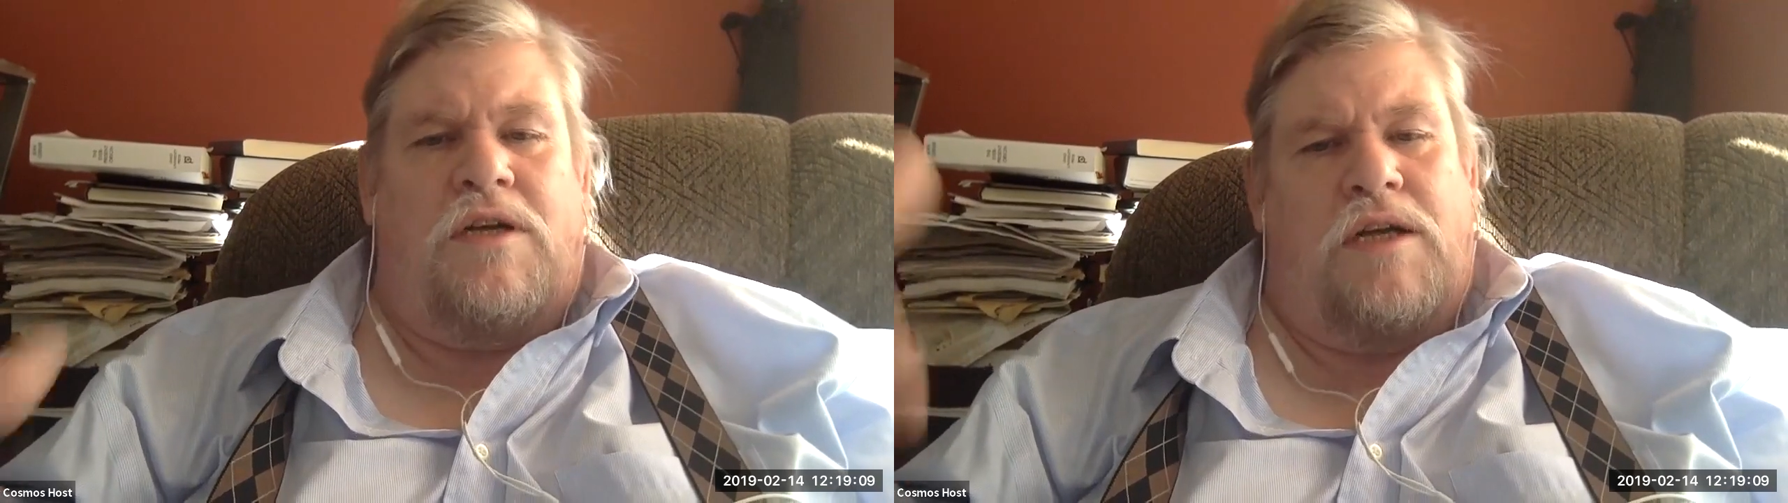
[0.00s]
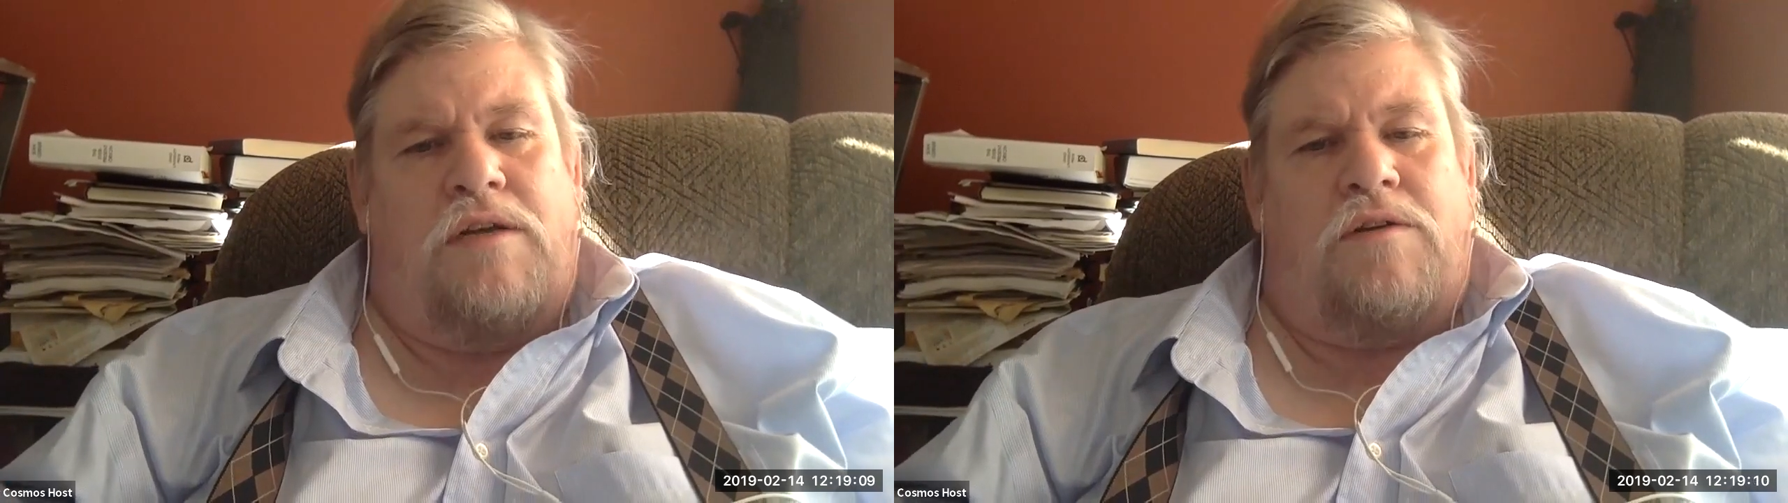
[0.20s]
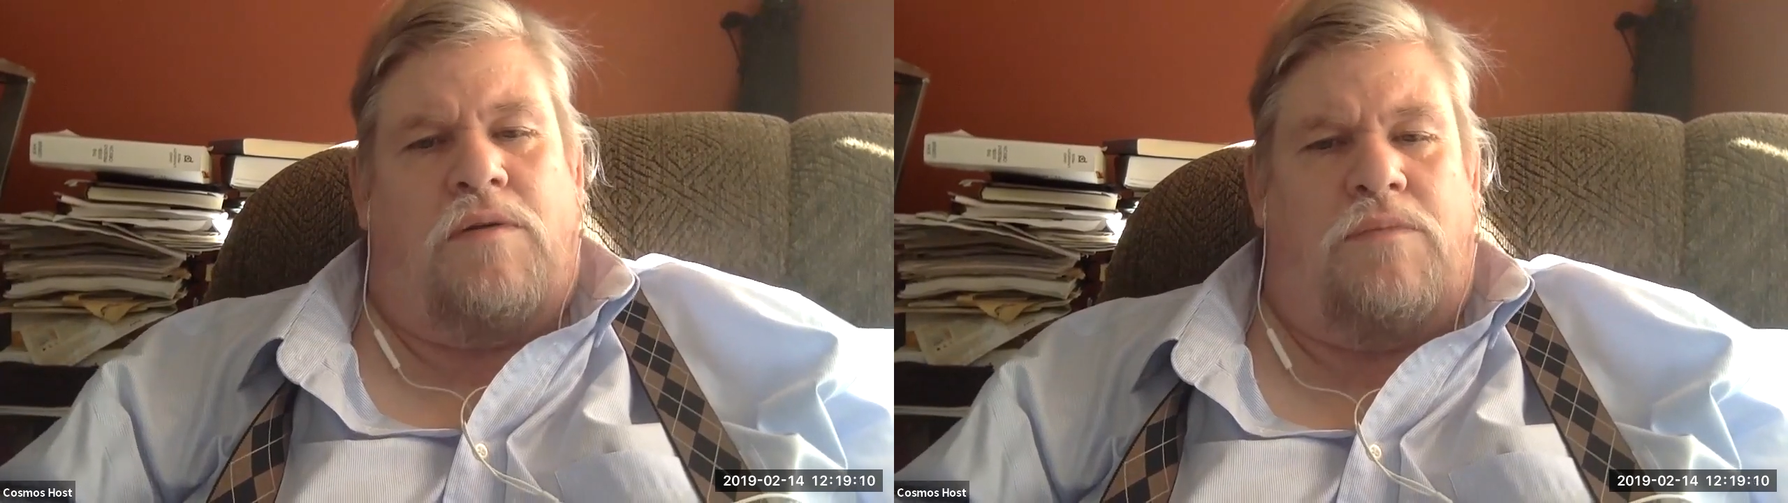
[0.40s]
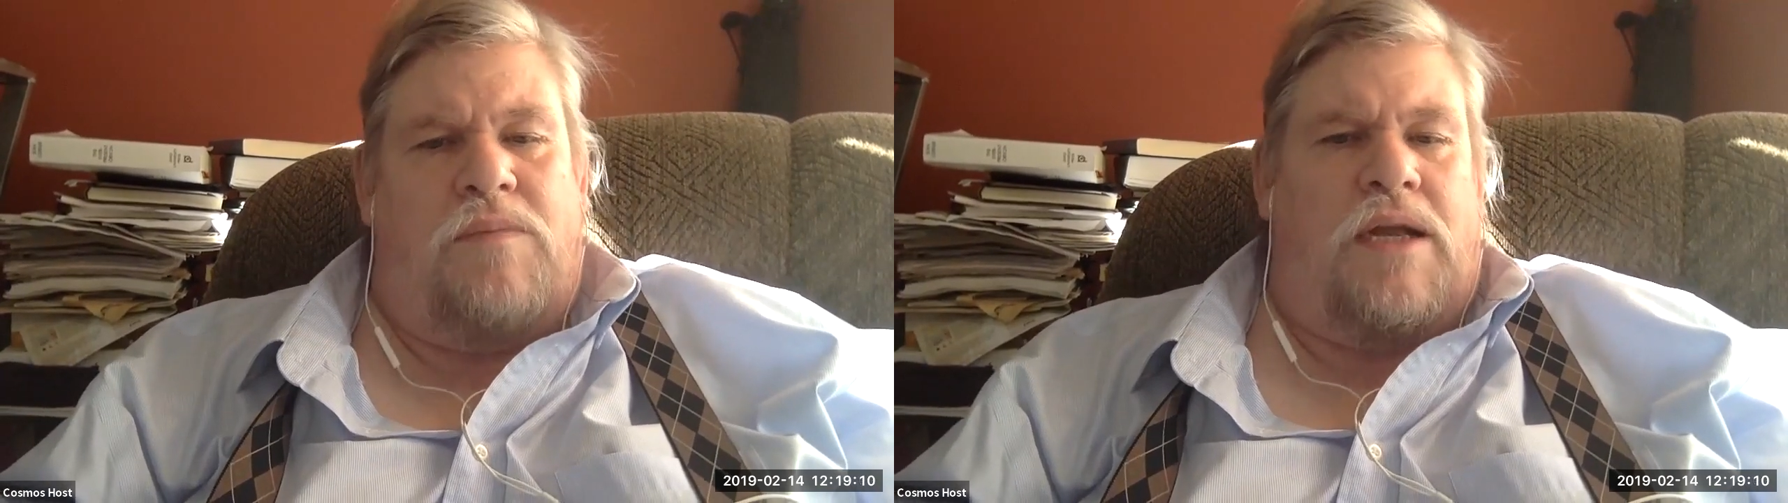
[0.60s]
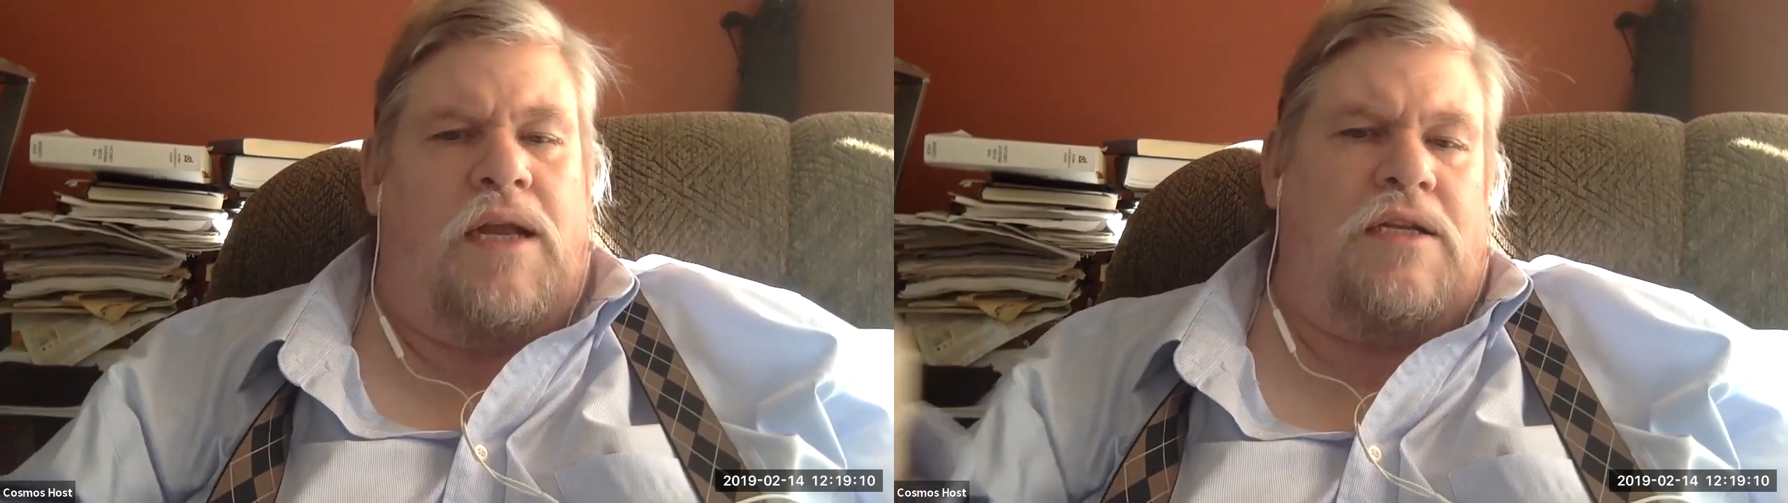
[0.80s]
in quantum
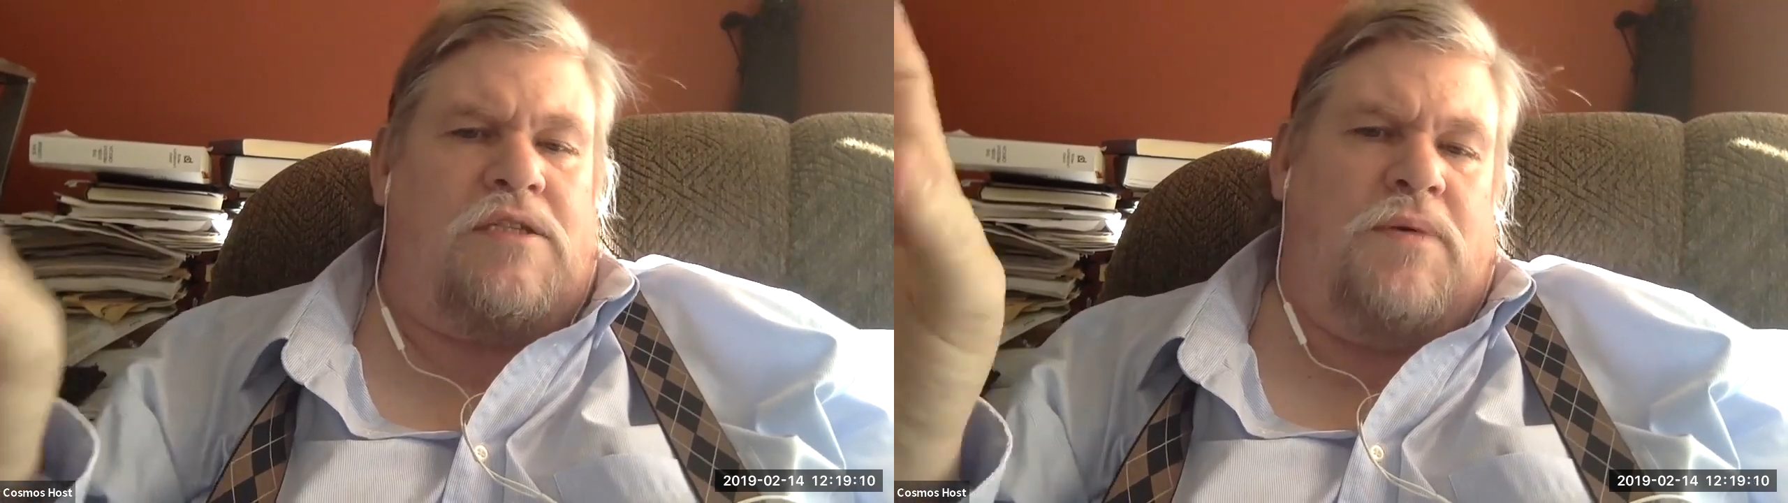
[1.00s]
mechanics,